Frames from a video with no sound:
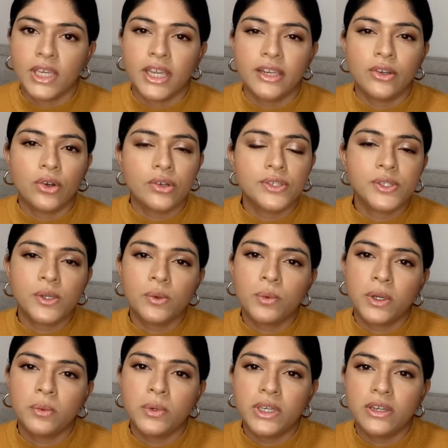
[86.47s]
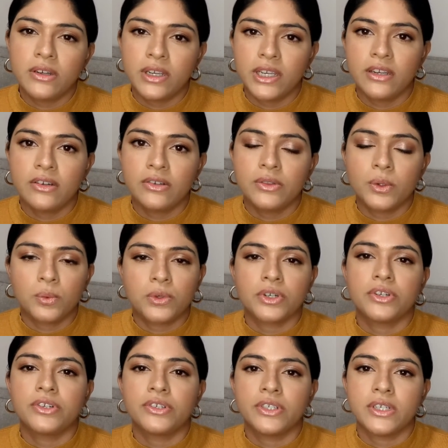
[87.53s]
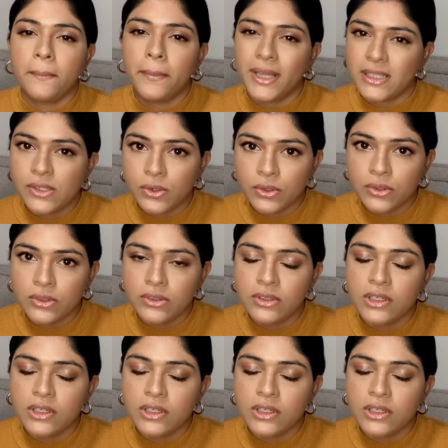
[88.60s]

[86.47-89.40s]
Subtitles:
And also when we hear the word mental,